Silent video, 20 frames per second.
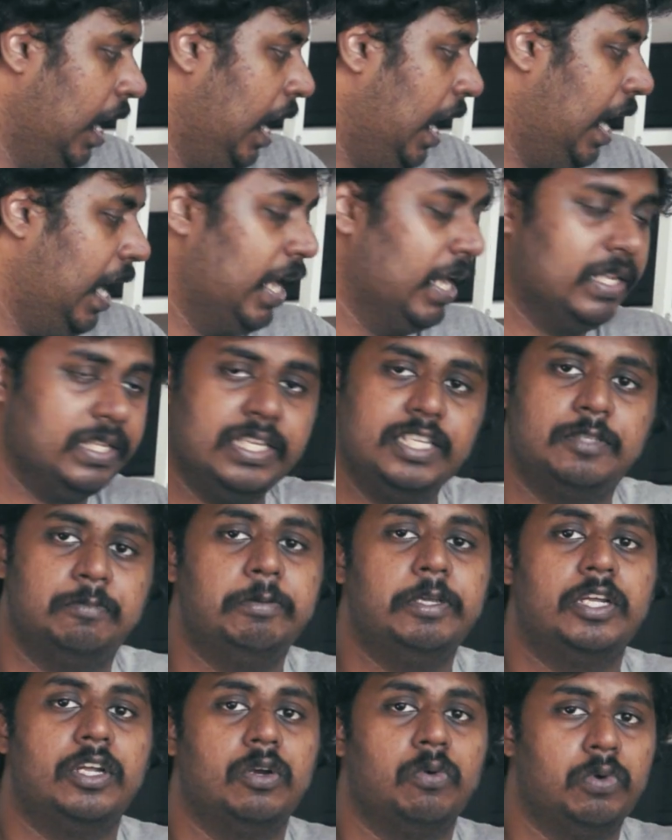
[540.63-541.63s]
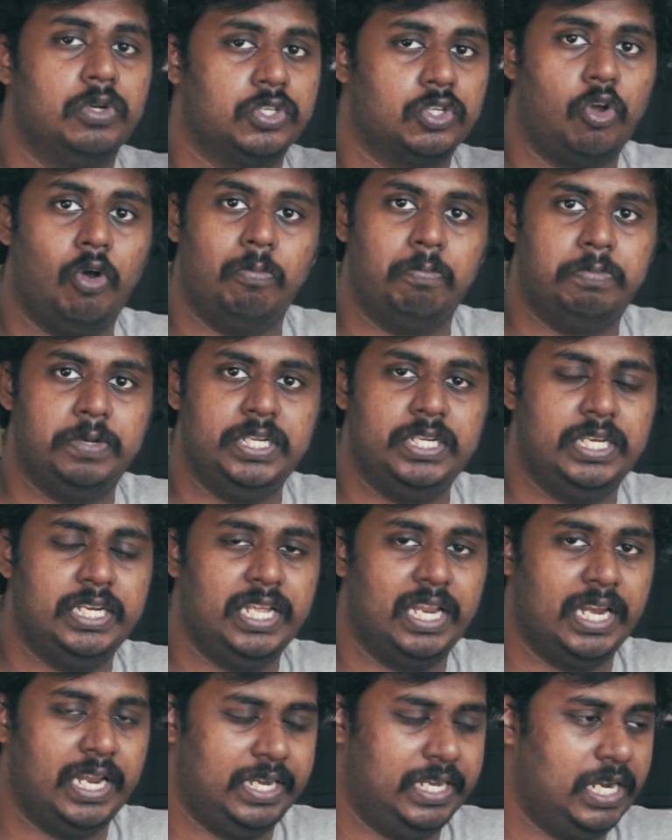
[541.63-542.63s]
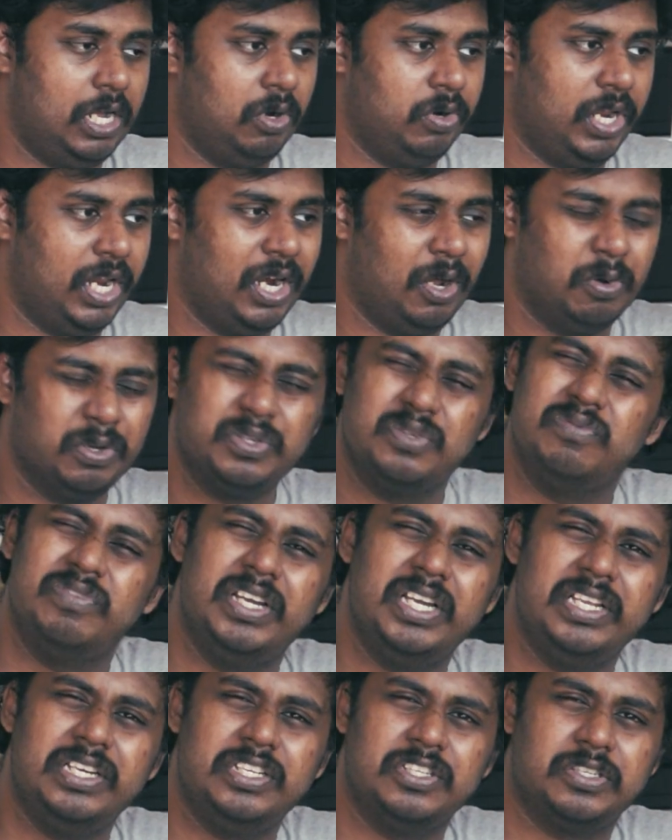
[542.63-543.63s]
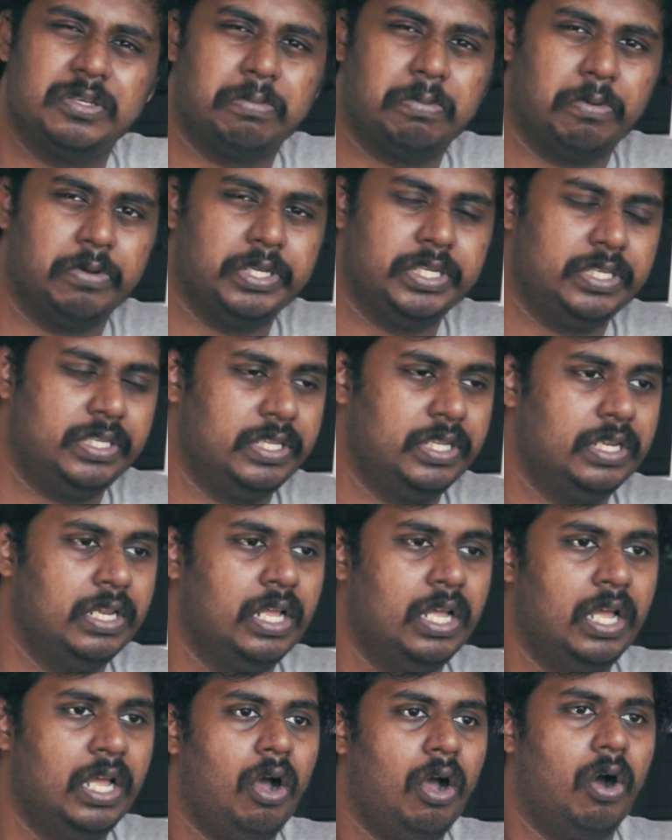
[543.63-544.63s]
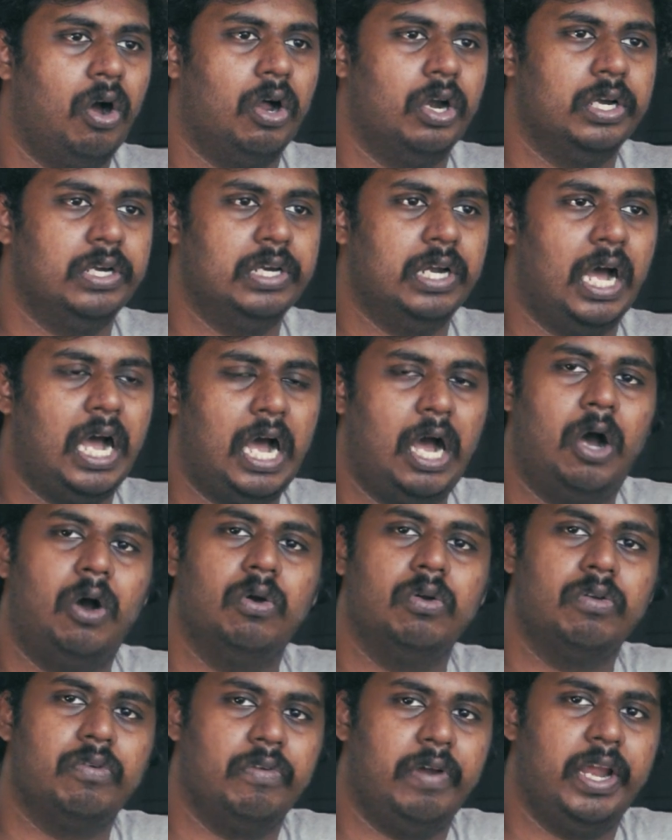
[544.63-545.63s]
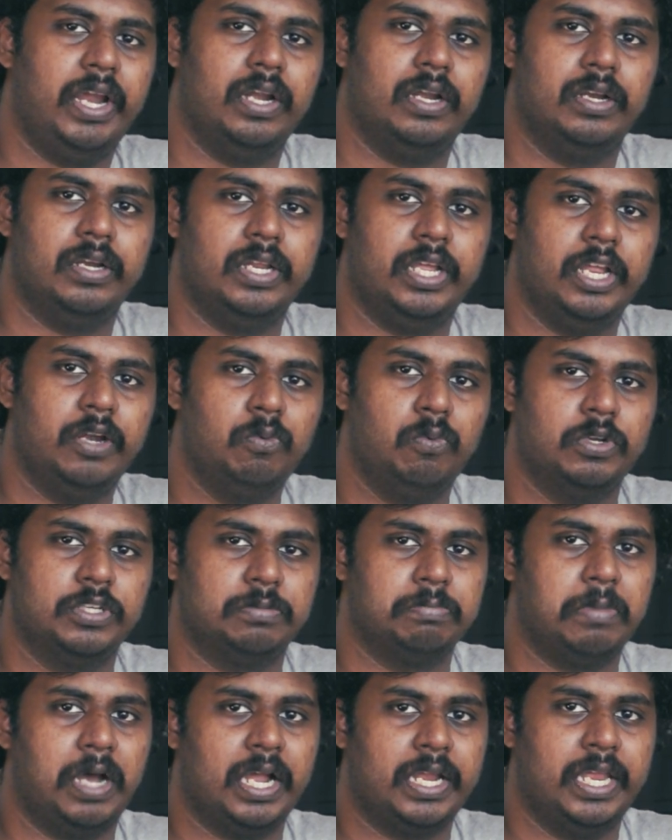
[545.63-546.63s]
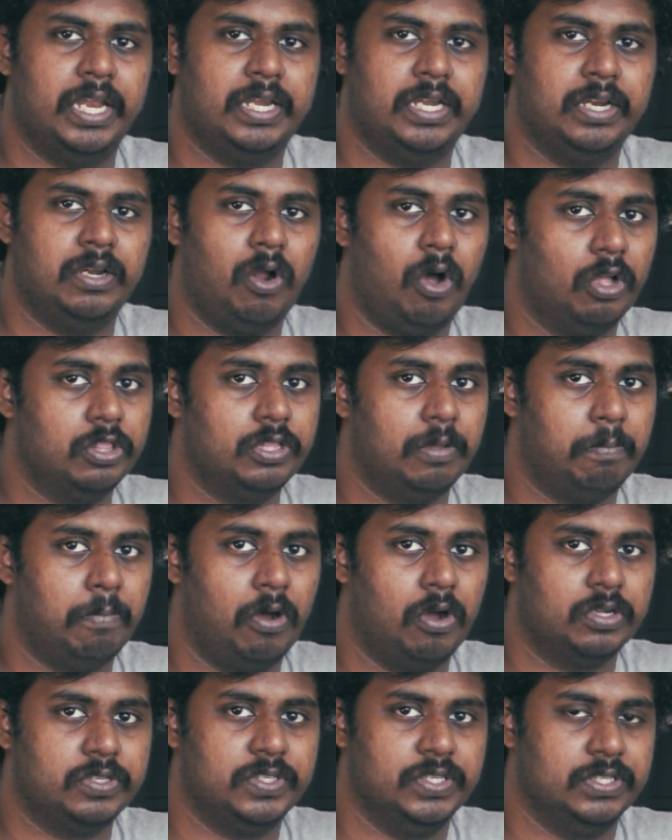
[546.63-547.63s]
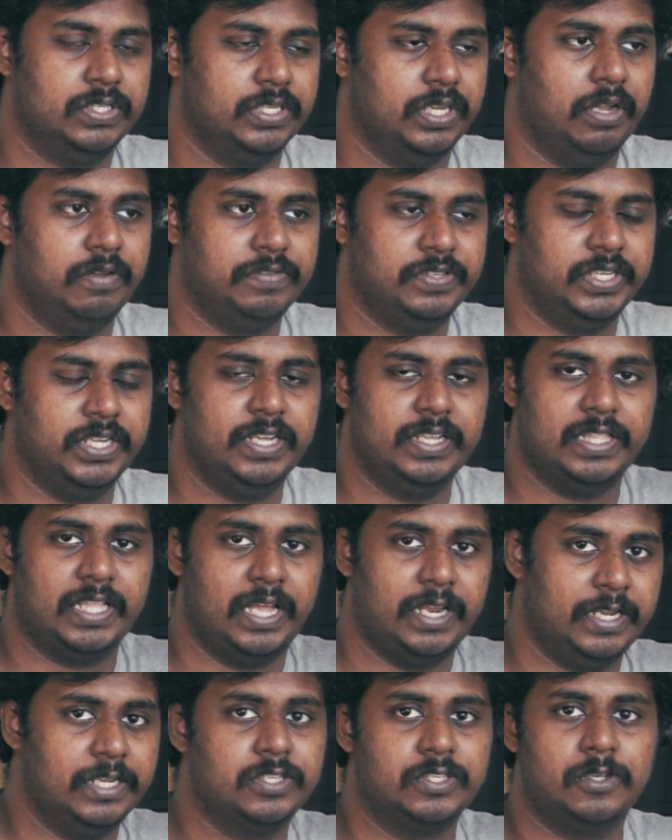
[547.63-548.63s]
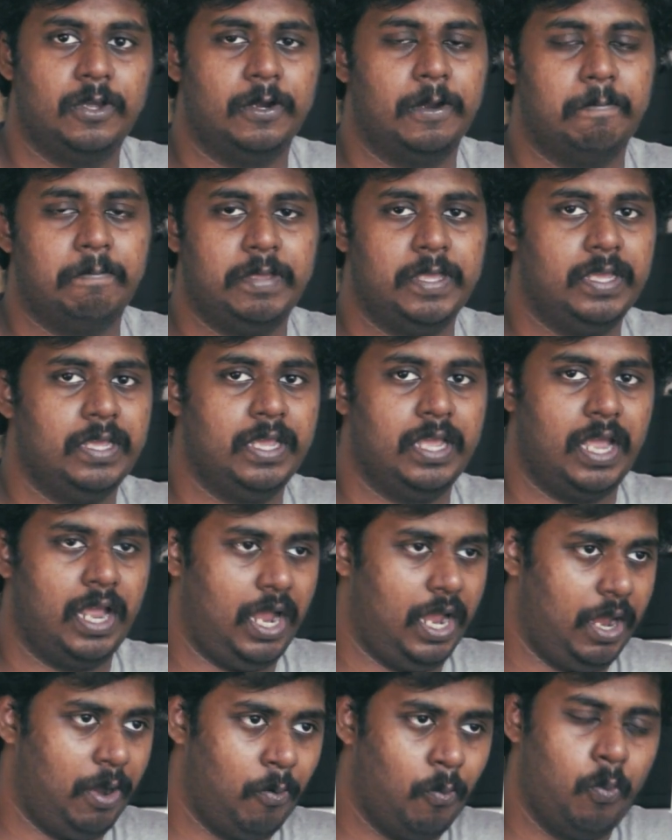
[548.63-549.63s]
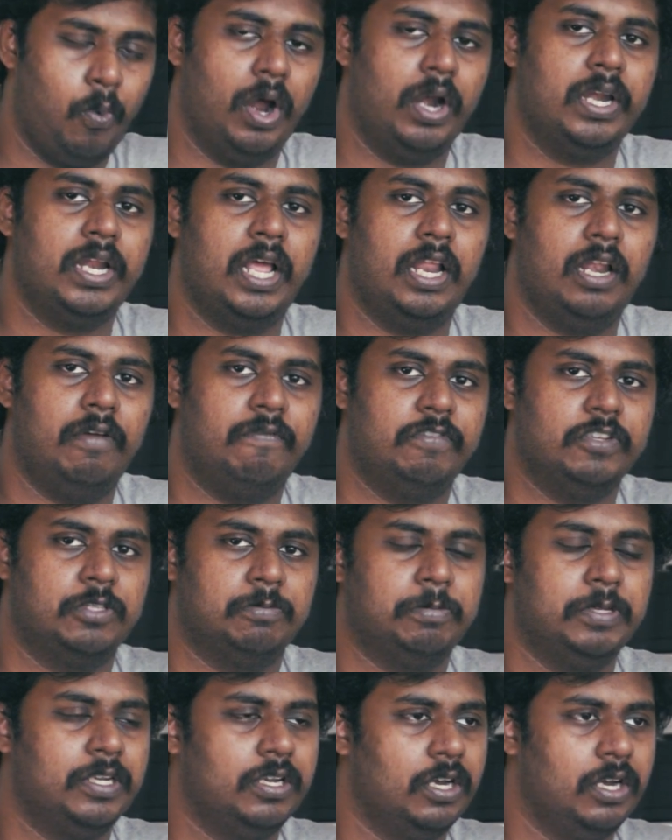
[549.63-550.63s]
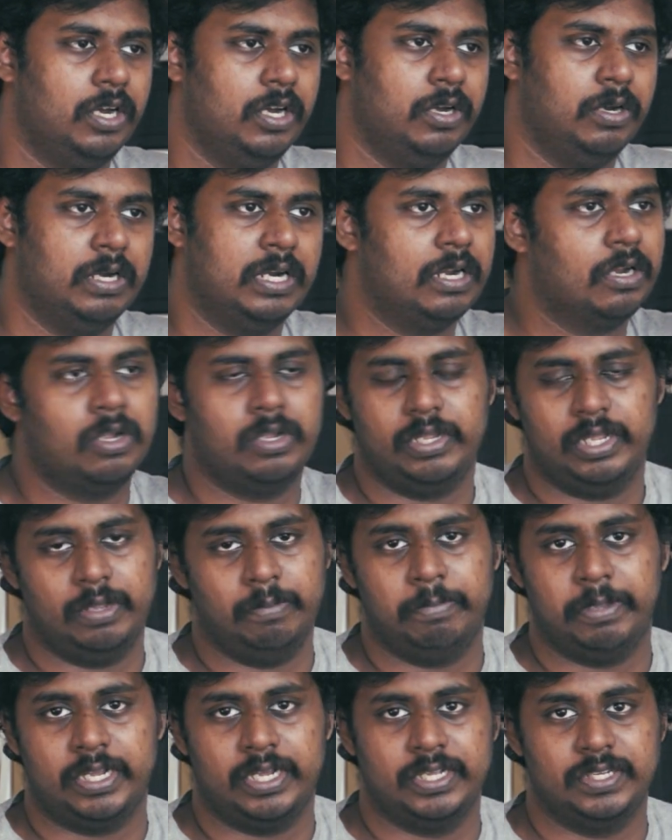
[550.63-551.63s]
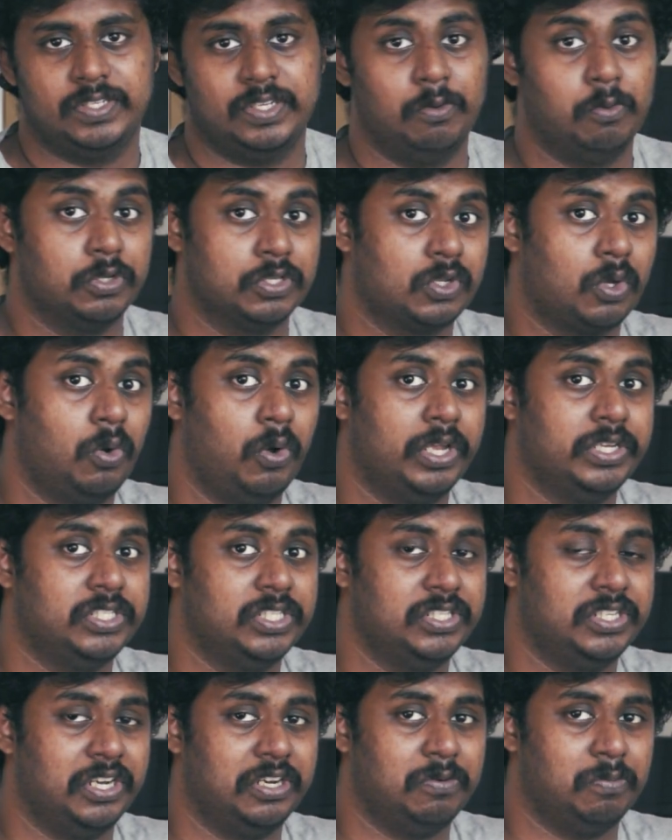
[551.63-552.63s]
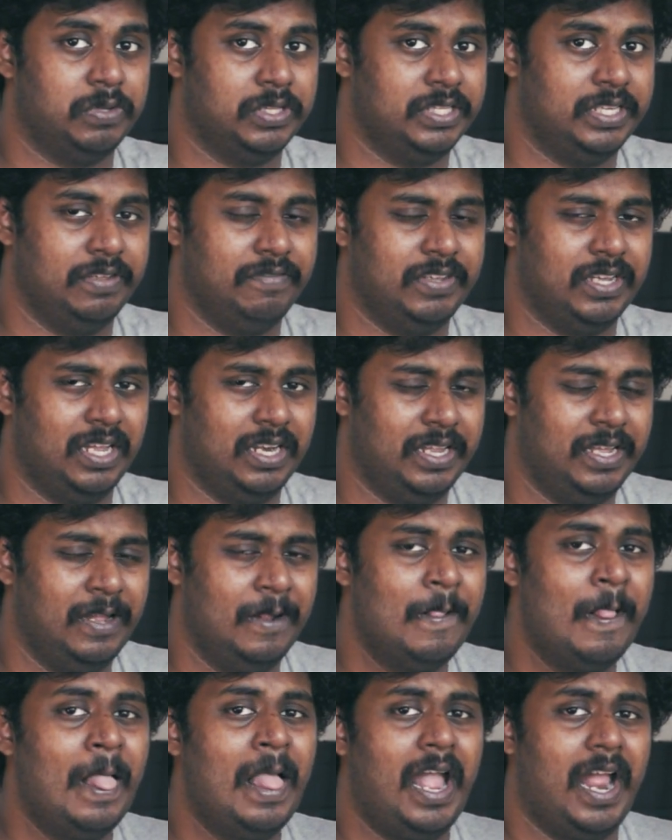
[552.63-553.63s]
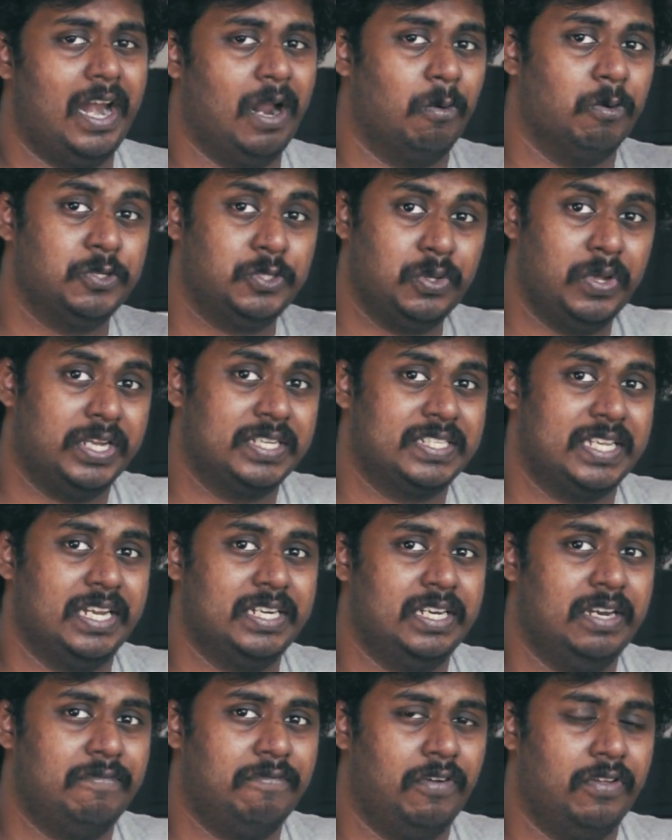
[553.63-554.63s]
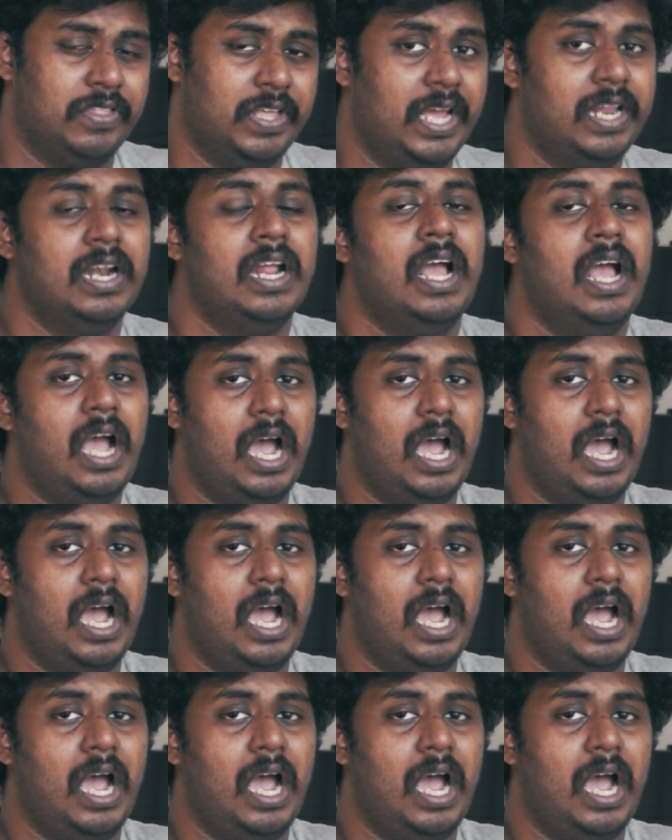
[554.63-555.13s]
And this speaker was completely a letdown, and I was really disappointed on how great it was marketed on the box itself, saying that it's going to be one hell of a speaker because it was co-engineered with Devialet, and I was so excited for that.